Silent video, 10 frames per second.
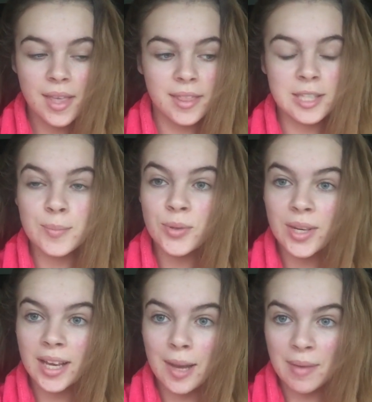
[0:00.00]
This
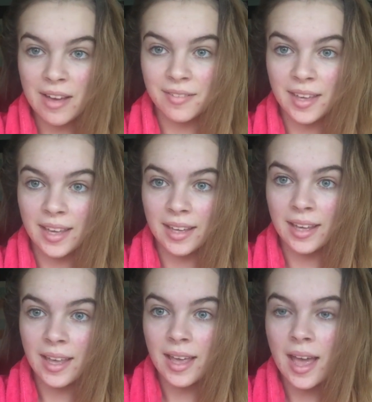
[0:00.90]
morning, I'm having
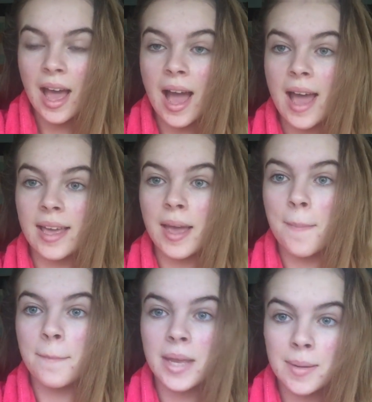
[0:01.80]
a
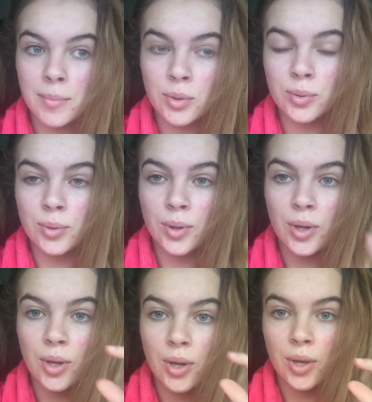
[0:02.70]
minimal
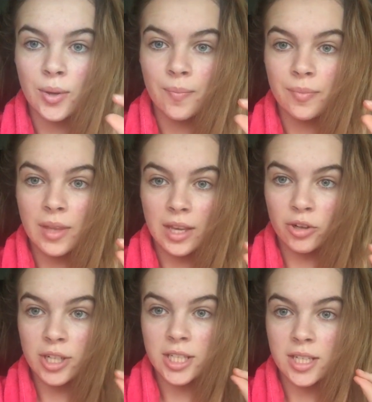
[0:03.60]

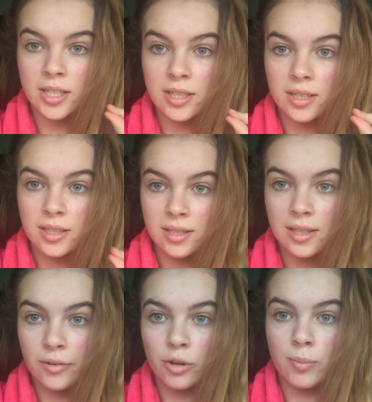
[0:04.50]
ingredient
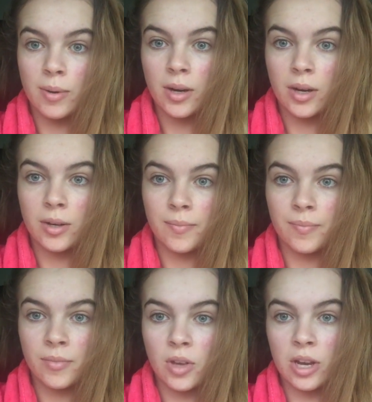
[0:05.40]
cereal bar
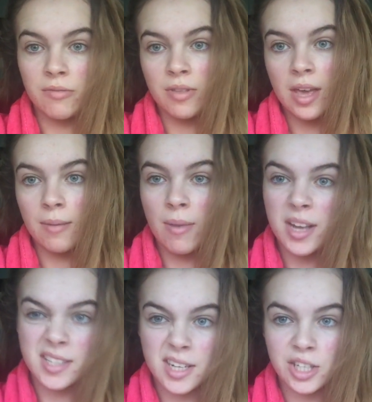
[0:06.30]
kind of thing.
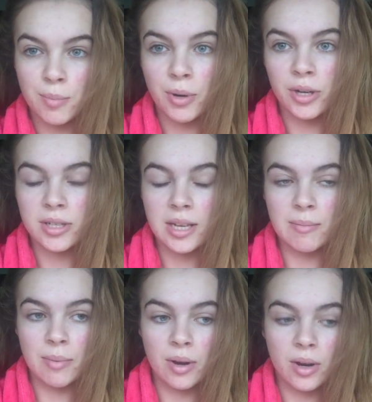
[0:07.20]
Mine's actually a
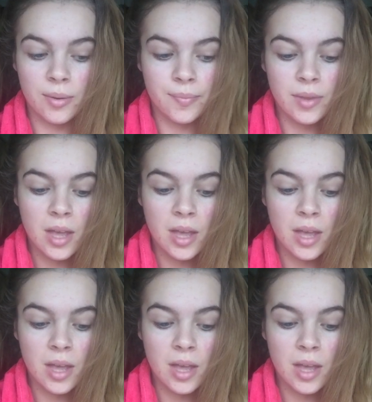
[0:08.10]
protein bar.